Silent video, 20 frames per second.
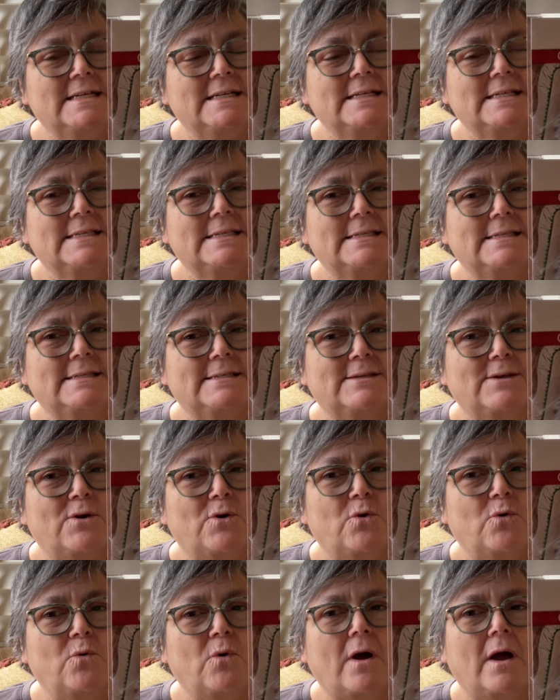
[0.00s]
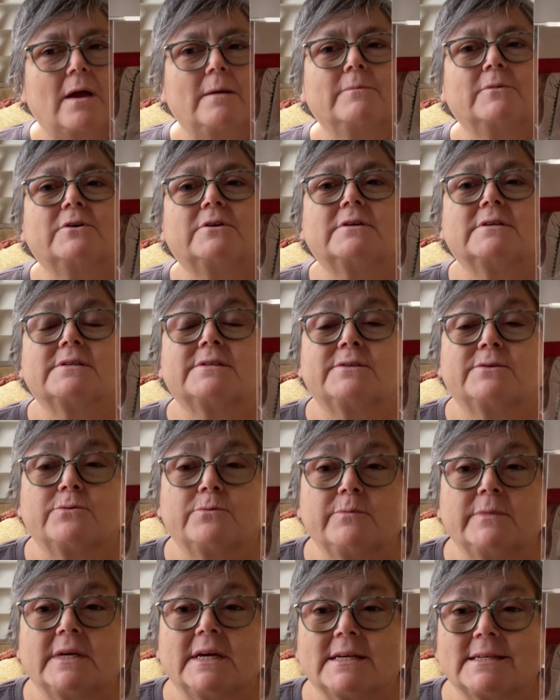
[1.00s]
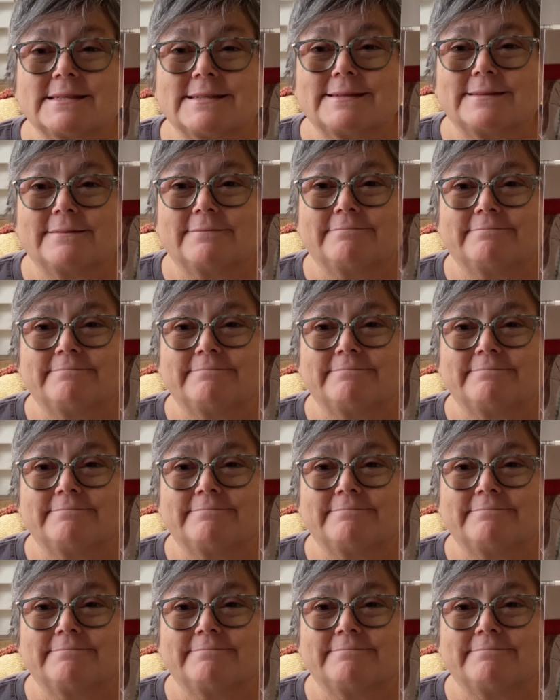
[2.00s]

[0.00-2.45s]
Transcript: So I'm going to assume yes.